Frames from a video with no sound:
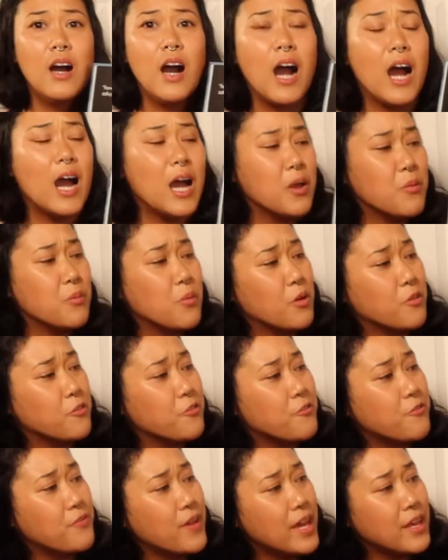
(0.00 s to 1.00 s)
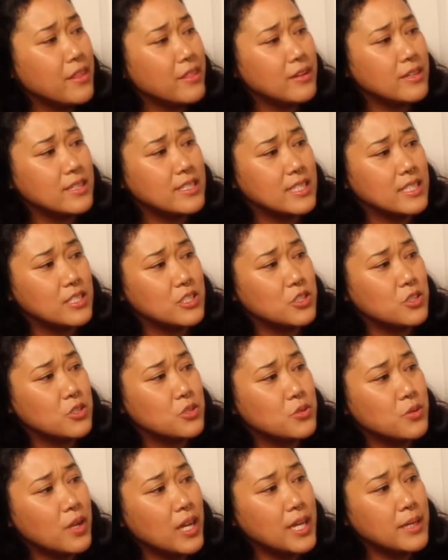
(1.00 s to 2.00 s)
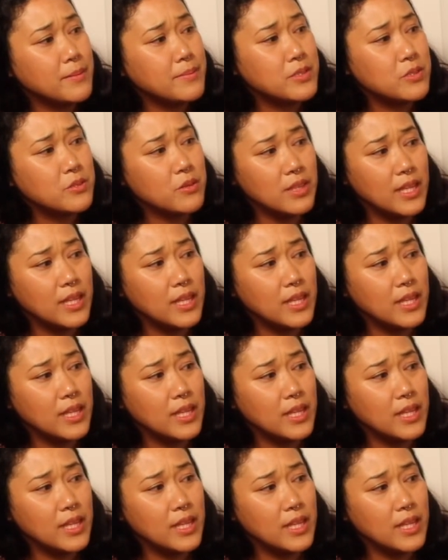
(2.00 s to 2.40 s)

I wore feathers and stripes so